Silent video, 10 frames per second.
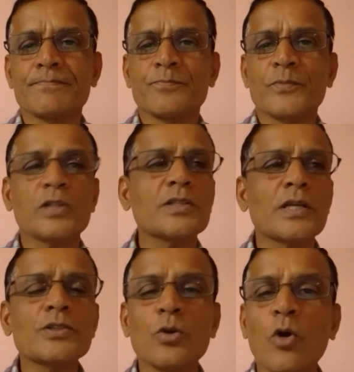because there
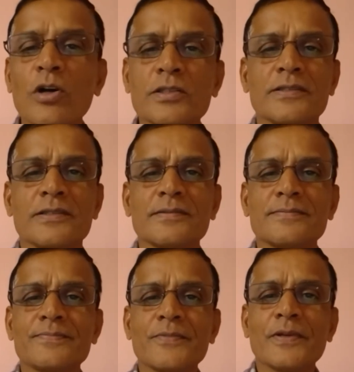is no oxygen.
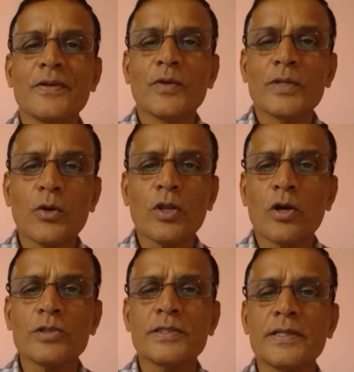Without an
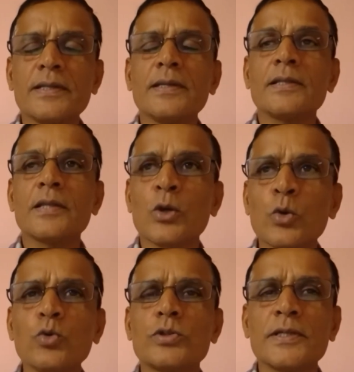oxygen, the
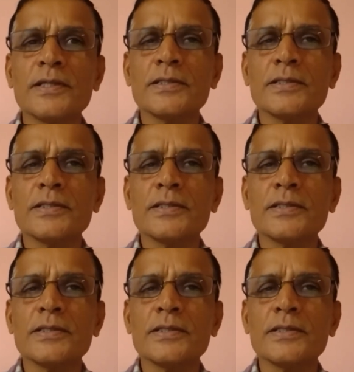root is